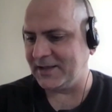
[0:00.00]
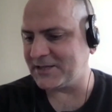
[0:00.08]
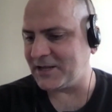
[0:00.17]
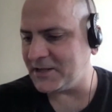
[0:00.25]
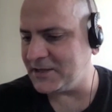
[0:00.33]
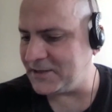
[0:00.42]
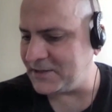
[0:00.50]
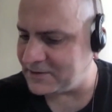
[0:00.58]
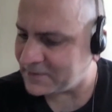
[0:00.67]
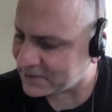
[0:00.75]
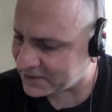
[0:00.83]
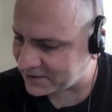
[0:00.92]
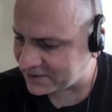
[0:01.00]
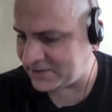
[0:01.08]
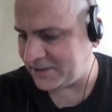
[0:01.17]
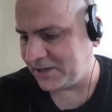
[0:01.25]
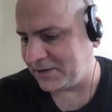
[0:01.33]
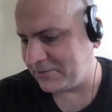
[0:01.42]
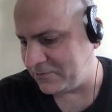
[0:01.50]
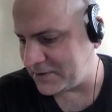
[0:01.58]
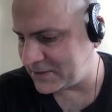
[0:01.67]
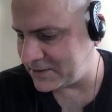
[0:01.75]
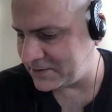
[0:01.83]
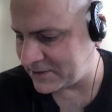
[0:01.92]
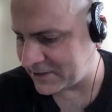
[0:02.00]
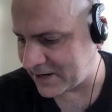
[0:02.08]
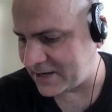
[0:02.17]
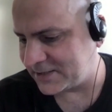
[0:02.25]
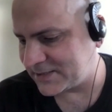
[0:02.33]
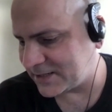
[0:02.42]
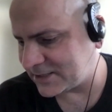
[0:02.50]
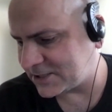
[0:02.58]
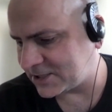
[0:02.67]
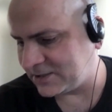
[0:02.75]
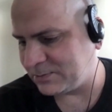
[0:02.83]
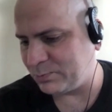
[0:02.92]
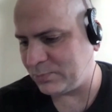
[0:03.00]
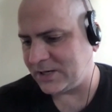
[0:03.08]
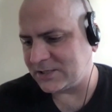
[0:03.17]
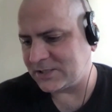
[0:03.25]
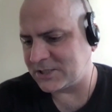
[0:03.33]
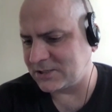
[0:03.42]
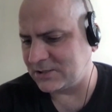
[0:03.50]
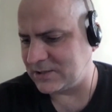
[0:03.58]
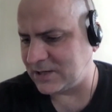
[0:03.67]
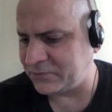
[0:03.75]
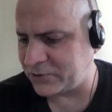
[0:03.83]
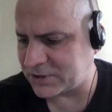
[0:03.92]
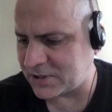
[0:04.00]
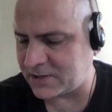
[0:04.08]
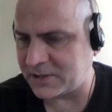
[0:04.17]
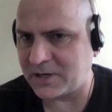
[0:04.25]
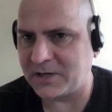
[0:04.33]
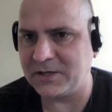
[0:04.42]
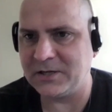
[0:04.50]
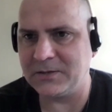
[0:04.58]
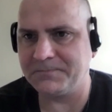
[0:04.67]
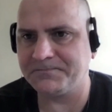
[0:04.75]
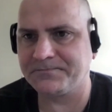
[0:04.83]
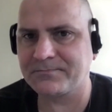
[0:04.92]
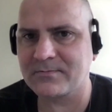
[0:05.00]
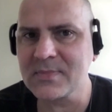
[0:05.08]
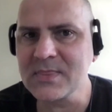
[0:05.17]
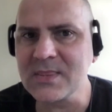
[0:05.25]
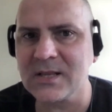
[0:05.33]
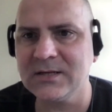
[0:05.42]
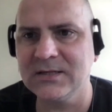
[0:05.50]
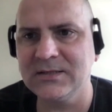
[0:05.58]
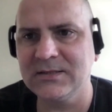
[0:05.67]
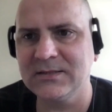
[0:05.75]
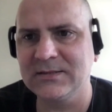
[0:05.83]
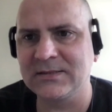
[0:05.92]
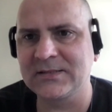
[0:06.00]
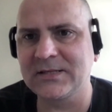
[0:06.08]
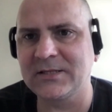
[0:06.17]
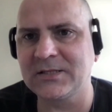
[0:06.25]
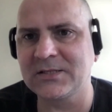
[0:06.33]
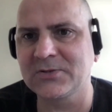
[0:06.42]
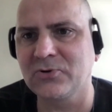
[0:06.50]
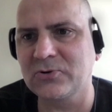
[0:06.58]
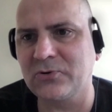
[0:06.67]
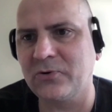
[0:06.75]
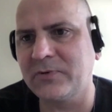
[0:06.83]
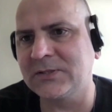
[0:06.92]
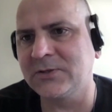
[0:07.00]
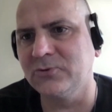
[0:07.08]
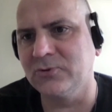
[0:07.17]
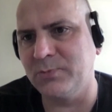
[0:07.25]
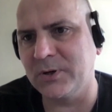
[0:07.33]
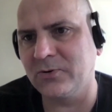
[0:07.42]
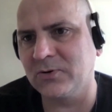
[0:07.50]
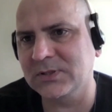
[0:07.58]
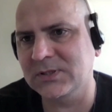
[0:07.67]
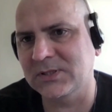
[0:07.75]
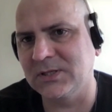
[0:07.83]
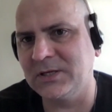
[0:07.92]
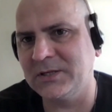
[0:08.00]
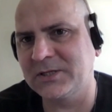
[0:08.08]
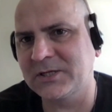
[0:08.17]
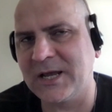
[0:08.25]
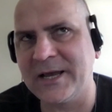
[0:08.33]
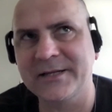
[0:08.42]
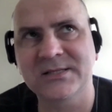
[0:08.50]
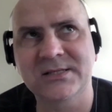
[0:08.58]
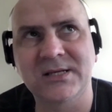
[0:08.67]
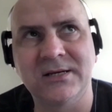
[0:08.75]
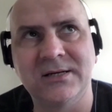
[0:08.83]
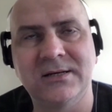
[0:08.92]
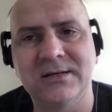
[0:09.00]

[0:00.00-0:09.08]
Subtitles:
Actually, yeah, we tried that, but unfortunately, that is not always good, because it adds